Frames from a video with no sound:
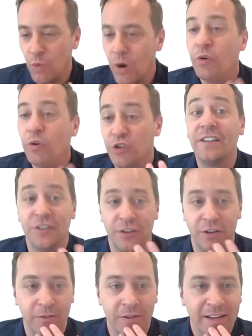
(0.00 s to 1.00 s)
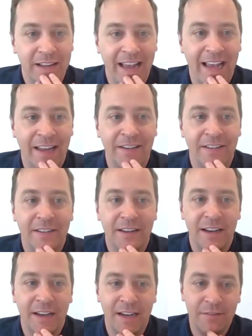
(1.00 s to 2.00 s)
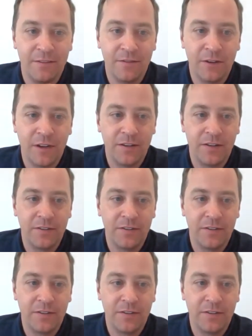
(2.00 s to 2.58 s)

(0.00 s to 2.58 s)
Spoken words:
what would you like to do? And the